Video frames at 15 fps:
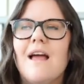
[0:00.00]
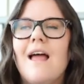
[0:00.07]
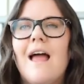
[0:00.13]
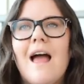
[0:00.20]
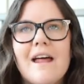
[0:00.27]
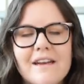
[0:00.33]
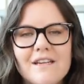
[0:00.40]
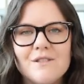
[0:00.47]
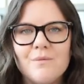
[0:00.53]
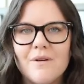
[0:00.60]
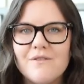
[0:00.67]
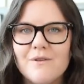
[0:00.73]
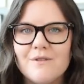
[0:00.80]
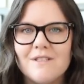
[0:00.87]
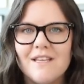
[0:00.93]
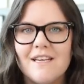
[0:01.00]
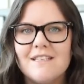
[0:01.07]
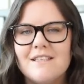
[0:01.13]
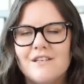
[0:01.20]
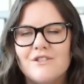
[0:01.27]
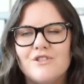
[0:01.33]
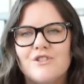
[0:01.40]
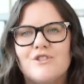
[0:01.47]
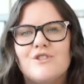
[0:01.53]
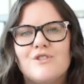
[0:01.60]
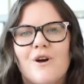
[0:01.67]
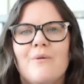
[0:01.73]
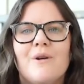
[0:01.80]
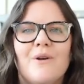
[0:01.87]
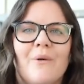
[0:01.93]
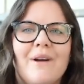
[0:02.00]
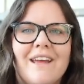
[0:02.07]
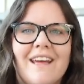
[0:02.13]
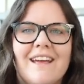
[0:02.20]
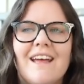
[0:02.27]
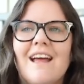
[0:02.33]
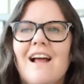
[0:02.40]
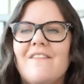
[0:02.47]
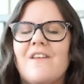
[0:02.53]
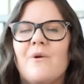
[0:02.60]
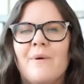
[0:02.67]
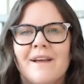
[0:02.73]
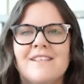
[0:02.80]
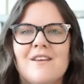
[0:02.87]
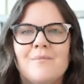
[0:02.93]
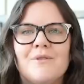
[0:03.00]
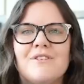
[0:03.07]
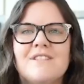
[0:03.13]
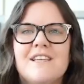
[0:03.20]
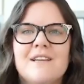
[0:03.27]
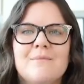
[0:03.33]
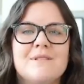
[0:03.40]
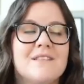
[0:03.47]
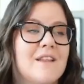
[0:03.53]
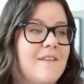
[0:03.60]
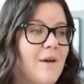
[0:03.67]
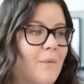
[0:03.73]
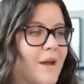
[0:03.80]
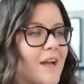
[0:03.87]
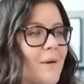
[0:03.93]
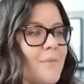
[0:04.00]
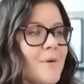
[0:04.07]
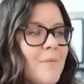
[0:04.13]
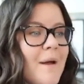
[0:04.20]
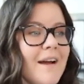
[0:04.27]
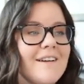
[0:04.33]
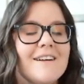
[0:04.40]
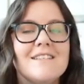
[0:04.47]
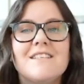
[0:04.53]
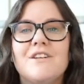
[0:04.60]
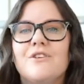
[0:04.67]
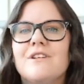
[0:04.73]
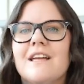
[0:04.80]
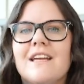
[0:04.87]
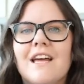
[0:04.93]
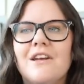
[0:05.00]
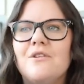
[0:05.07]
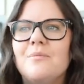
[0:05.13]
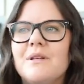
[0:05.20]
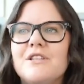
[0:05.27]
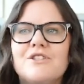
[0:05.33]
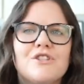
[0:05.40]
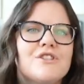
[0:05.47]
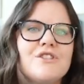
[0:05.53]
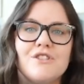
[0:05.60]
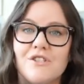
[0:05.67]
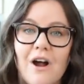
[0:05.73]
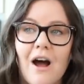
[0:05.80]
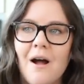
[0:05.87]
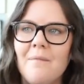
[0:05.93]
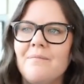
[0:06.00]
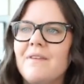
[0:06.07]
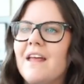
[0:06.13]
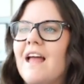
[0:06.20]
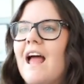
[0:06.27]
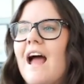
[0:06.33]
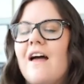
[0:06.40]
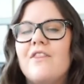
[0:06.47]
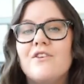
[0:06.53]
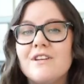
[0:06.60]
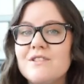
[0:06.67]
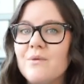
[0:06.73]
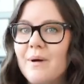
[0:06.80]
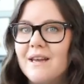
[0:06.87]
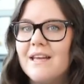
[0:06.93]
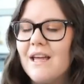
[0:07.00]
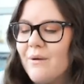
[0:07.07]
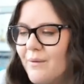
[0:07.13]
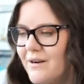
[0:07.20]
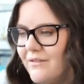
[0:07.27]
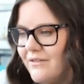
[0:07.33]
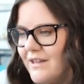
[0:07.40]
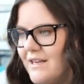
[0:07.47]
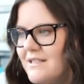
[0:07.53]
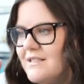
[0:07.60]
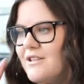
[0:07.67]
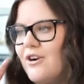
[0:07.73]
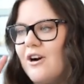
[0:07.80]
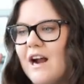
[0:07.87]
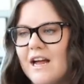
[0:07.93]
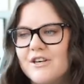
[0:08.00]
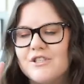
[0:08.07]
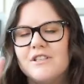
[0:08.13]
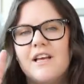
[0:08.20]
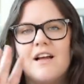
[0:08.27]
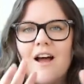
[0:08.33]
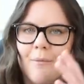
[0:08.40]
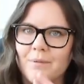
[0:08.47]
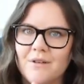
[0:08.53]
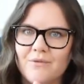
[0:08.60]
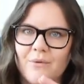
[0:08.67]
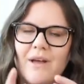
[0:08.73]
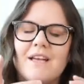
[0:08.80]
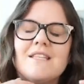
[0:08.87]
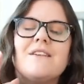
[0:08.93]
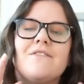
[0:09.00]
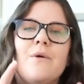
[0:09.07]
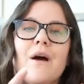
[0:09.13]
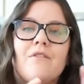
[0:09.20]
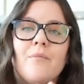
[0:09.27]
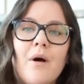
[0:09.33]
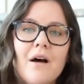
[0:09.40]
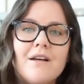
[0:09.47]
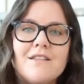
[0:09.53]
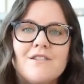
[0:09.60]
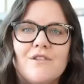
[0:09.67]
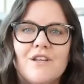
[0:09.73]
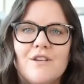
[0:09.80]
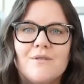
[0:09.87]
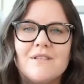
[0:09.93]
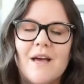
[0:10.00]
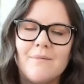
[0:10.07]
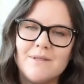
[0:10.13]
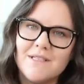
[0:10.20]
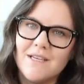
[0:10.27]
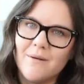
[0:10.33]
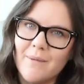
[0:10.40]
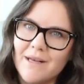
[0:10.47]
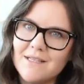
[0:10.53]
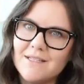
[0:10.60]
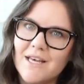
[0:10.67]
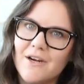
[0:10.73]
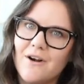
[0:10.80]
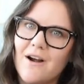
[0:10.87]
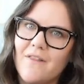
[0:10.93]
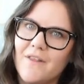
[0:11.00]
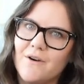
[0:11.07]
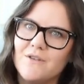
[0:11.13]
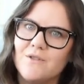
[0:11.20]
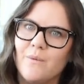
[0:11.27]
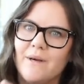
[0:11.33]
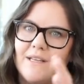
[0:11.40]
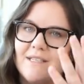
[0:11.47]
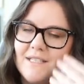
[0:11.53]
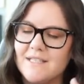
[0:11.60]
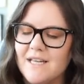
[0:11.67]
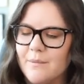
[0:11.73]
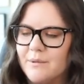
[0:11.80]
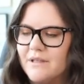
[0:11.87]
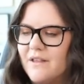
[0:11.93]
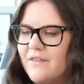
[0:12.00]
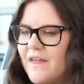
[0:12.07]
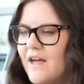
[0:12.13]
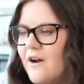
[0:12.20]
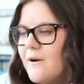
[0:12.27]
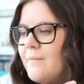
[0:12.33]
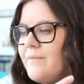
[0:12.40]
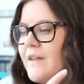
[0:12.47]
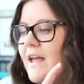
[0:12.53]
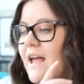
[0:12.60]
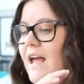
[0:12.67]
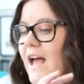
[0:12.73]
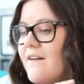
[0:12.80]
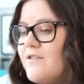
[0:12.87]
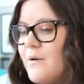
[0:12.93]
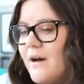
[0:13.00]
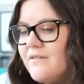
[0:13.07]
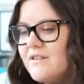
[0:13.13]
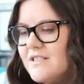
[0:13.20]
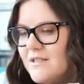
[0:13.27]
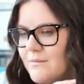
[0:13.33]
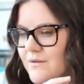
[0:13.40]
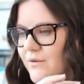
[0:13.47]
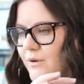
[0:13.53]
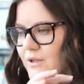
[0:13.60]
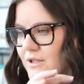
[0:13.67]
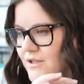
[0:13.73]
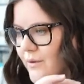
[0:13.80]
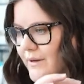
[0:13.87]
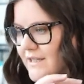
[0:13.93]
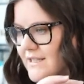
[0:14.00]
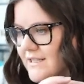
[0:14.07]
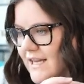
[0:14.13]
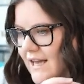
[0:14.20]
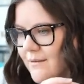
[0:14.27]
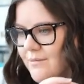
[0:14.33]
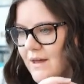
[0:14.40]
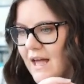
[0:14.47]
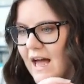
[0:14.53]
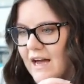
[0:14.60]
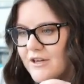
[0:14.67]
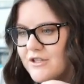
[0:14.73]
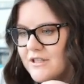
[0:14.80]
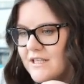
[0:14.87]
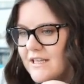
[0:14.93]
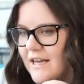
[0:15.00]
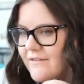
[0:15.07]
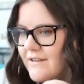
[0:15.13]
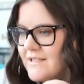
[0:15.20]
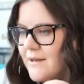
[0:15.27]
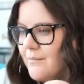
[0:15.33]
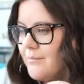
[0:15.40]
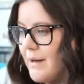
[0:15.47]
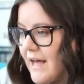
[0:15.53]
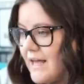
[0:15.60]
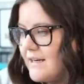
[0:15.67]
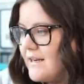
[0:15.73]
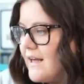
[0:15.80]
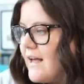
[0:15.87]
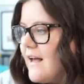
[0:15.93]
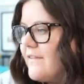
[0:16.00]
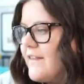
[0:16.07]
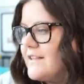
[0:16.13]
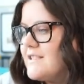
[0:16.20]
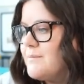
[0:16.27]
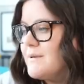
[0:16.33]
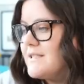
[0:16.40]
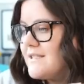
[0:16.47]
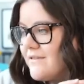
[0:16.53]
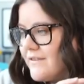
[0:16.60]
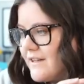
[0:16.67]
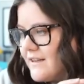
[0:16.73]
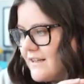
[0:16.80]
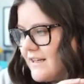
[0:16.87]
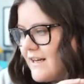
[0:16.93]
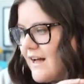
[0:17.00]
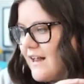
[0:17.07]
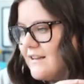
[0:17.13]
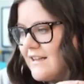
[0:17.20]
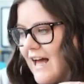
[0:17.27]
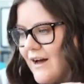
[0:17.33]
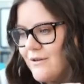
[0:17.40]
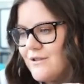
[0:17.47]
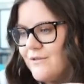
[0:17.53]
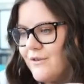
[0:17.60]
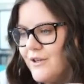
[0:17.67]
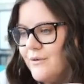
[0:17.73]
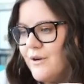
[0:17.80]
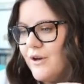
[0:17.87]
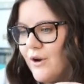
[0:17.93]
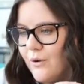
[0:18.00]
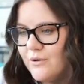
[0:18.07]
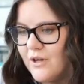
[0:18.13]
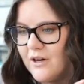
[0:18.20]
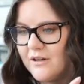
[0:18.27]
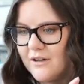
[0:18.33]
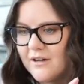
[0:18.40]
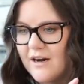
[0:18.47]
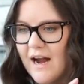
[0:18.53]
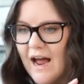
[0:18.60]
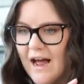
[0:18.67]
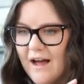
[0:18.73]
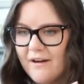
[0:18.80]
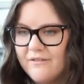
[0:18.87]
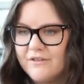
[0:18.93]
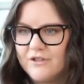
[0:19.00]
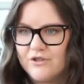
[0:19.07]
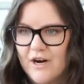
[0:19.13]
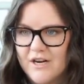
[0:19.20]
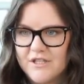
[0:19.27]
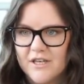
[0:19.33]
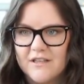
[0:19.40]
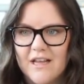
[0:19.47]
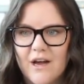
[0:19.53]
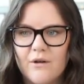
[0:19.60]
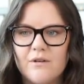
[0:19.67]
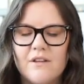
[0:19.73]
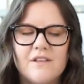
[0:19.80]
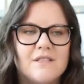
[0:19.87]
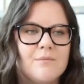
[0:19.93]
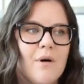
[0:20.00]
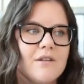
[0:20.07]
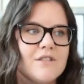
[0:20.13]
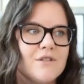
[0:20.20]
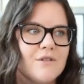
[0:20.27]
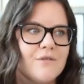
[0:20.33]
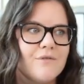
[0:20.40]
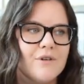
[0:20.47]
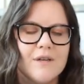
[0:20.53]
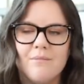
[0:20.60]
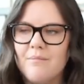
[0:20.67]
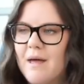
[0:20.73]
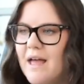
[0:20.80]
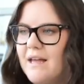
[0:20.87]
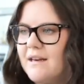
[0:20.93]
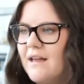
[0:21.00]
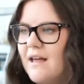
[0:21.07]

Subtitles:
and it is one of those things that is just so annoying that wakes up your Sims and then they wake up their parents and you're like, can you please just stop? And there is a way to get rid of this. There are actually a couple of ways. If you have mods, you can use MC Command Center and there's a way to disable it there. If you have the Sims 4 Snowy Escape, they actually gave us a bed that specifically allows for you to no longer have the Tragic Clown, this monster-free bed.